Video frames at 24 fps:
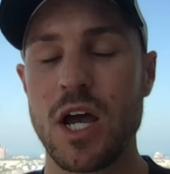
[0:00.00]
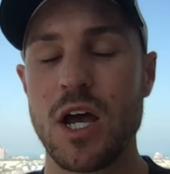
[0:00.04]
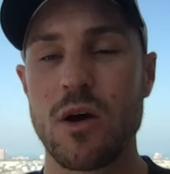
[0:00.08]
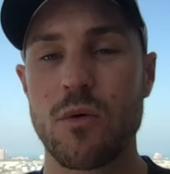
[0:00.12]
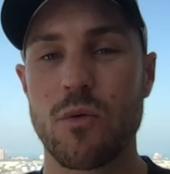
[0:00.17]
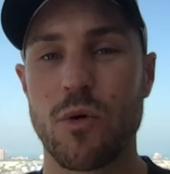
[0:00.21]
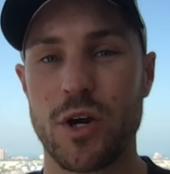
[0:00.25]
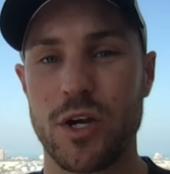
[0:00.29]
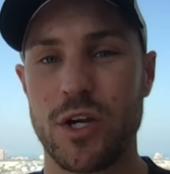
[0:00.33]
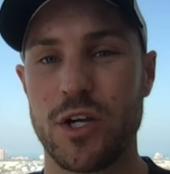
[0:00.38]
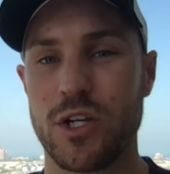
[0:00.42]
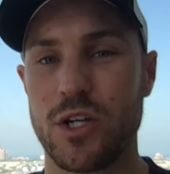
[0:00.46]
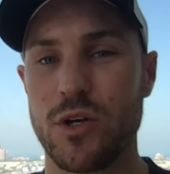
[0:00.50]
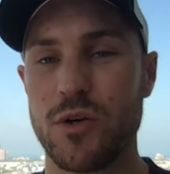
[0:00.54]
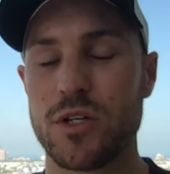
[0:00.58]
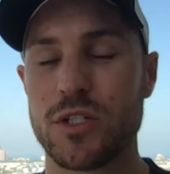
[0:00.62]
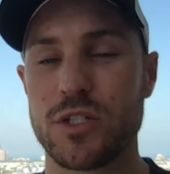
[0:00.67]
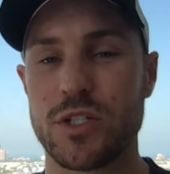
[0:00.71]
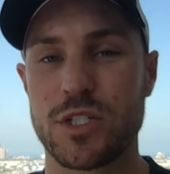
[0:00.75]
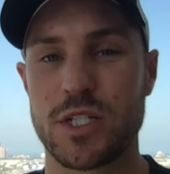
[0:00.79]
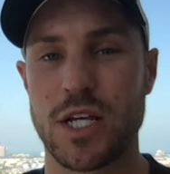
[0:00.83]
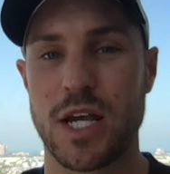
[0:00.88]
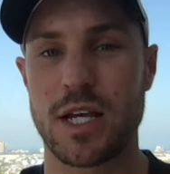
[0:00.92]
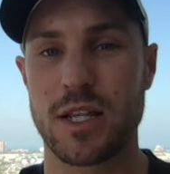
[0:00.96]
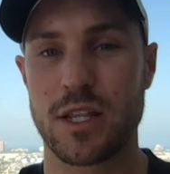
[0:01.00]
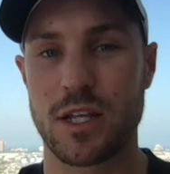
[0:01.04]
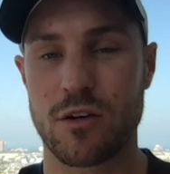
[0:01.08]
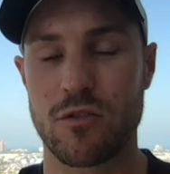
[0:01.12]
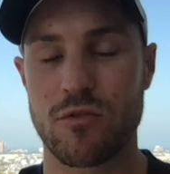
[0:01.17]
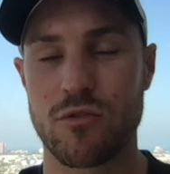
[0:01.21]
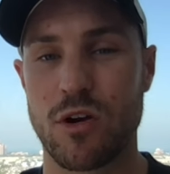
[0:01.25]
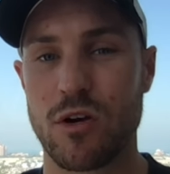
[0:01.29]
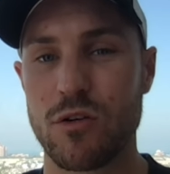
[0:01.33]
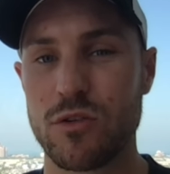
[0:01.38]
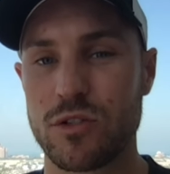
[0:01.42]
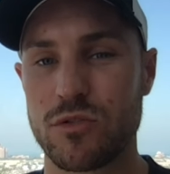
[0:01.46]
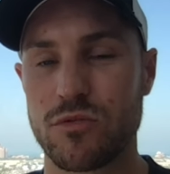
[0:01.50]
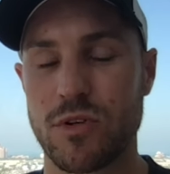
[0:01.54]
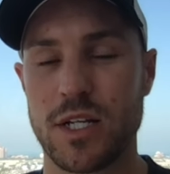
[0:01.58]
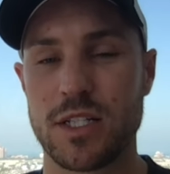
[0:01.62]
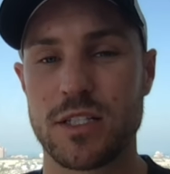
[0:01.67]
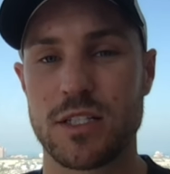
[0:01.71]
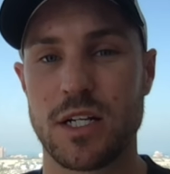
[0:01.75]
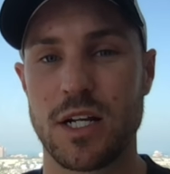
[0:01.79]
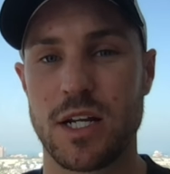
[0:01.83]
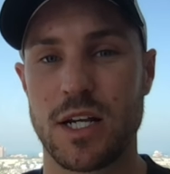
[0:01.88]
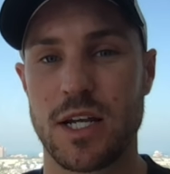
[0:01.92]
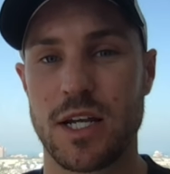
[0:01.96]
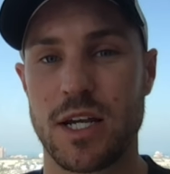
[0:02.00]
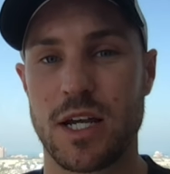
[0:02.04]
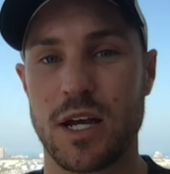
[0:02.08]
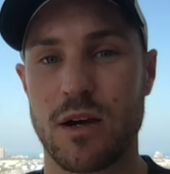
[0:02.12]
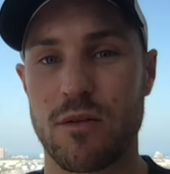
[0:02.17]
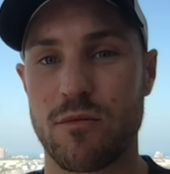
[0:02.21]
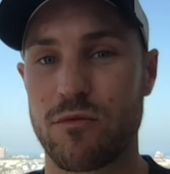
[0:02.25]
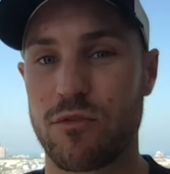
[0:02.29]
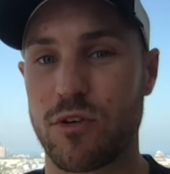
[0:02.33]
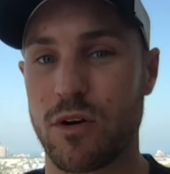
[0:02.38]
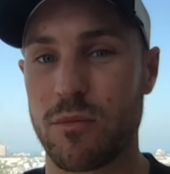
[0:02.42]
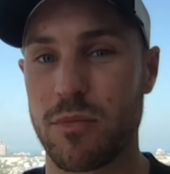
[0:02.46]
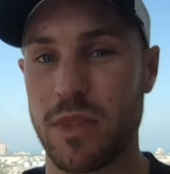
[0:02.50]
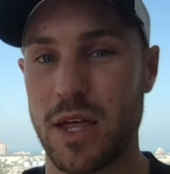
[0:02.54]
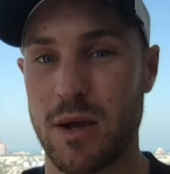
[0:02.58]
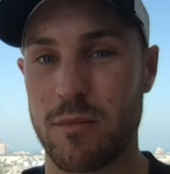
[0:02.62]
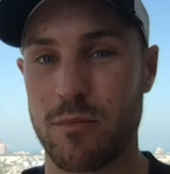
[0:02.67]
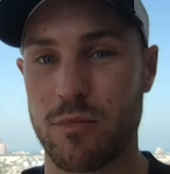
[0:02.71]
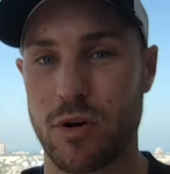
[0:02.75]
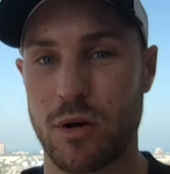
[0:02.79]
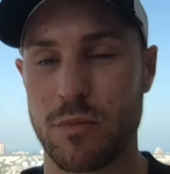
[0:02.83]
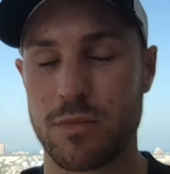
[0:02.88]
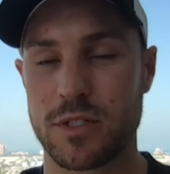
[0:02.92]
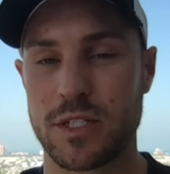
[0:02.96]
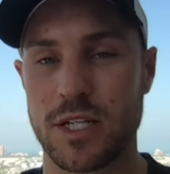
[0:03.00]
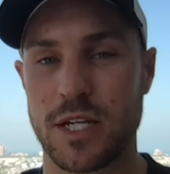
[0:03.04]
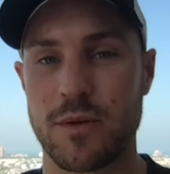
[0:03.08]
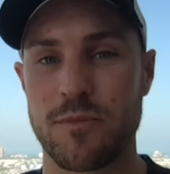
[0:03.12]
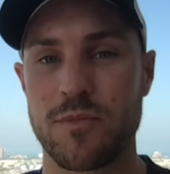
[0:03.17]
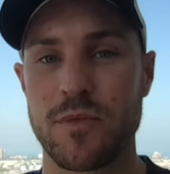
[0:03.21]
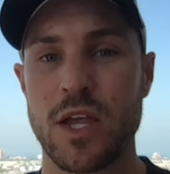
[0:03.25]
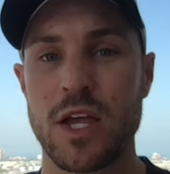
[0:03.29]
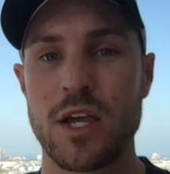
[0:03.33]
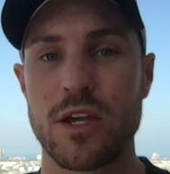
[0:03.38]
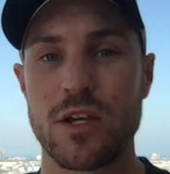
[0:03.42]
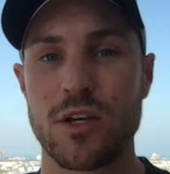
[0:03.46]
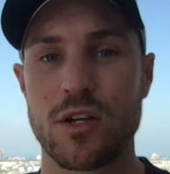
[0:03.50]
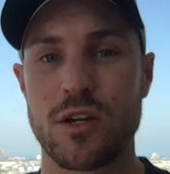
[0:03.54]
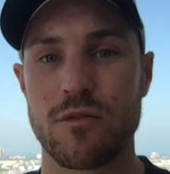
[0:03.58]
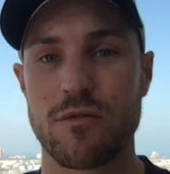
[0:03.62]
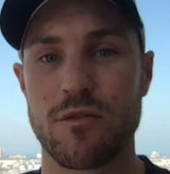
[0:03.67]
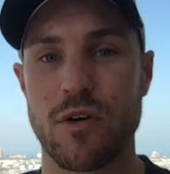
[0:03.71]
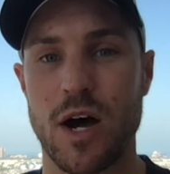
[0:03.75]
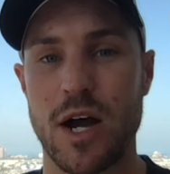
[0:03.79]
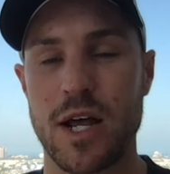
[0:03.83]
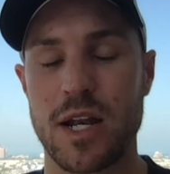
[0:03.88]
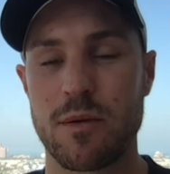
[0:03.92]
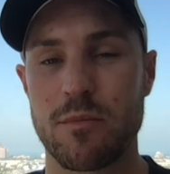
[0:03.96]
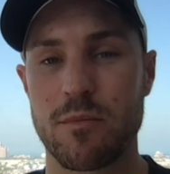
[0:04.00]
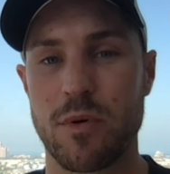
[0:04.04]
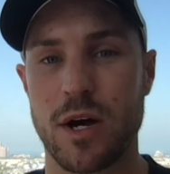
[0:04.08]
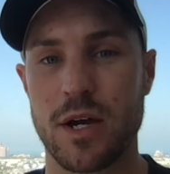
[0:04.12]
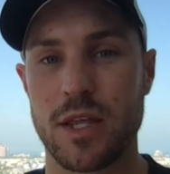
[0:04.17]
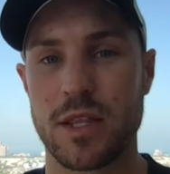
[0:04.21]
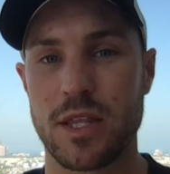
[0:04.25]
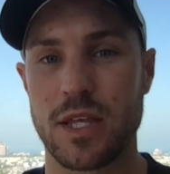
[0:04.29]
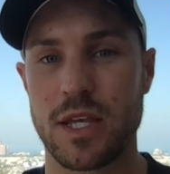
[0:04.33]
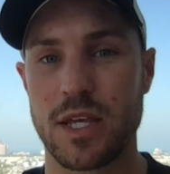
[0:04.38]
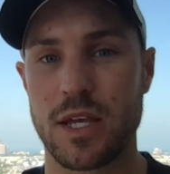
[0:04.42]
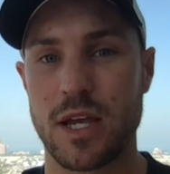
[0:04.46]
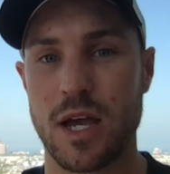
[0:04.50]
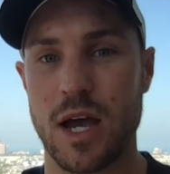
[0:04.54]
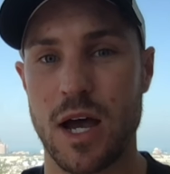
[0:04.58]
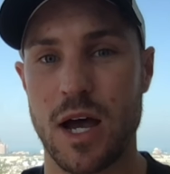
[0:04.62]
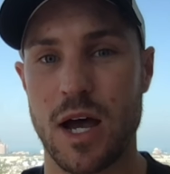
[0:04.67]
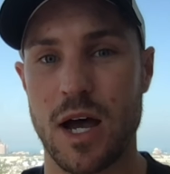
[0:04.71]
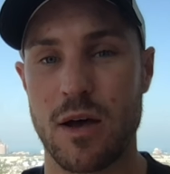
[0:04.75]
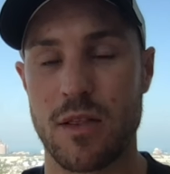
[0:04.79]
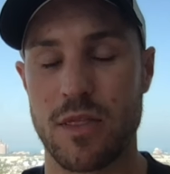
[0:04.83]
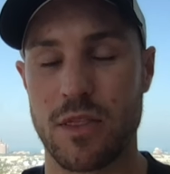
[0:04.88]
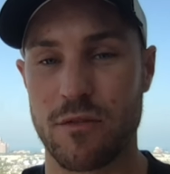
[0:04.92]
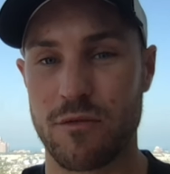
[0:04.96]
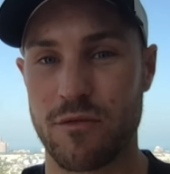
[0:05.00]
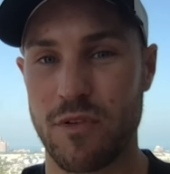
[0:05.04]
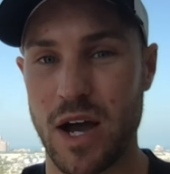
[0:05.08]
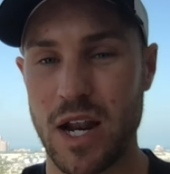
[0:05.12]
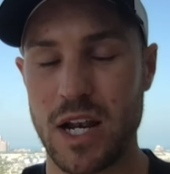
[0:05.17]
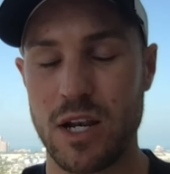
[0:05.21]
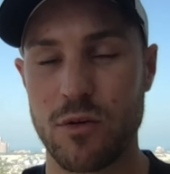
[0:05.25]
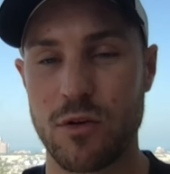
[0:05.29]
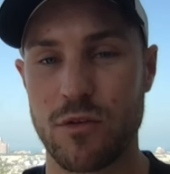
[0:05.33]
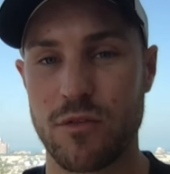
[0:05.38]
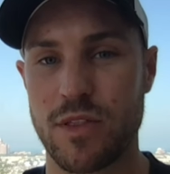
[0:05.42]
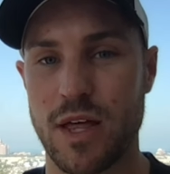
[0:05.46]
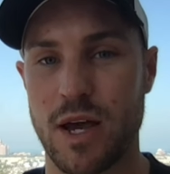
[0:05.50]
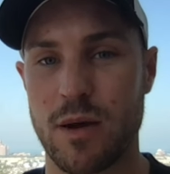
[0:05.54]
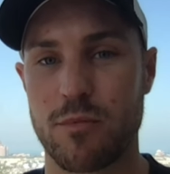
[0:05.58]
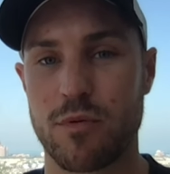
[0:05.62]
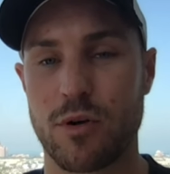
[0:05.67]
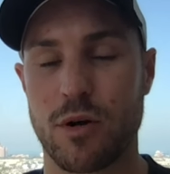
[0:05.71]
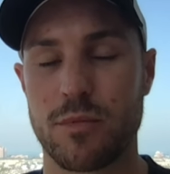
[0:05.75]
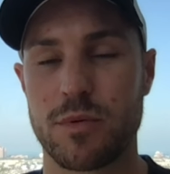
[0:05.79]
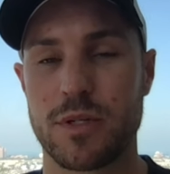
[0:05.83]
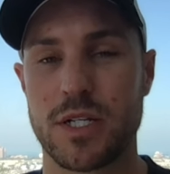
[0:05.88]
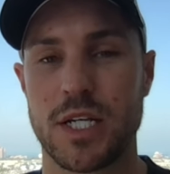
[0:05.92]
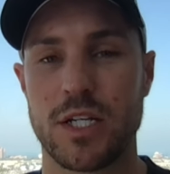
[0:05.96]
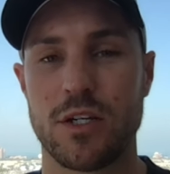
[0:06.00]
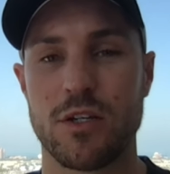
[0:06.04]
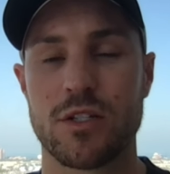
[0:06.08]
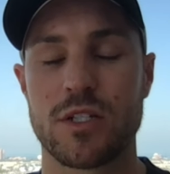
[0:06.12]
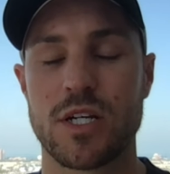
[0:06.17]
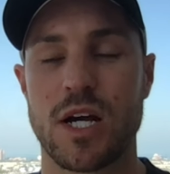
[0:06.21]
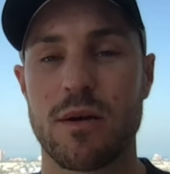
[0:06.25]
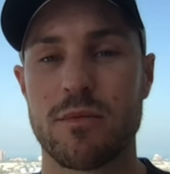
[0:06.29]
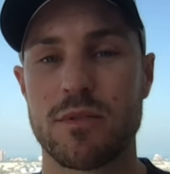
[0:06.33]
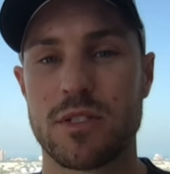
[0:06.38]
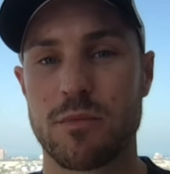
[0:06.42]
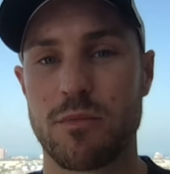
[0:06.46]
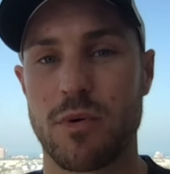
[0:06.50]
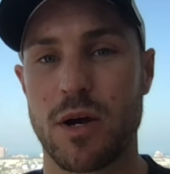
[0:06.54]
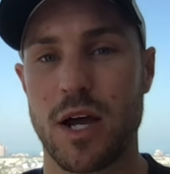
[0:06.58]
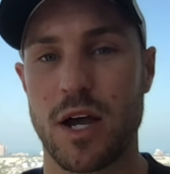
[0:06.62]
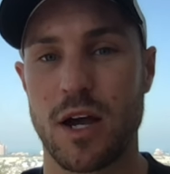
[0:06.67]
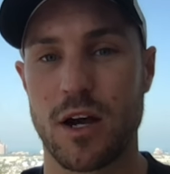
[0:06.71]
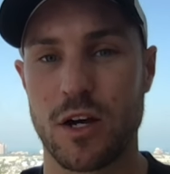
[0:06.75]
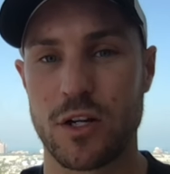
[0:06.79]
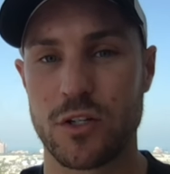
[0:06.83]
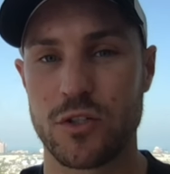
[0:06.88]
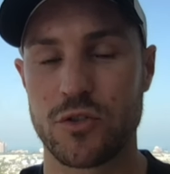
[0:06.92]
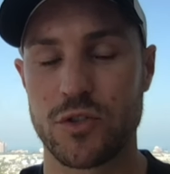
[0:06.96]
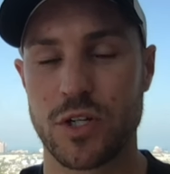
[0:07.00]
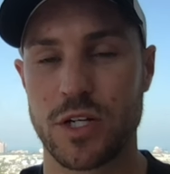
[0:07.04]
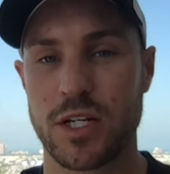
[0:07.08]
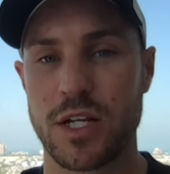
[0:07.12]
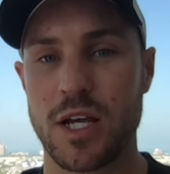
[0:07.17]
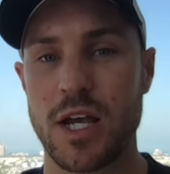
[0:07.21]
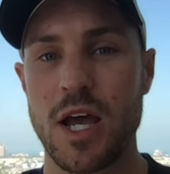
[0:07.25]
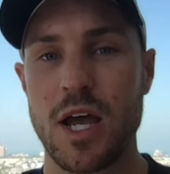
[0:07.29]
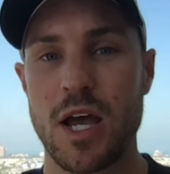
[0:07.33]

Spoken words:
what you do is you take the gross rental income from that property, you divide it by the value of that property, and you times it by 100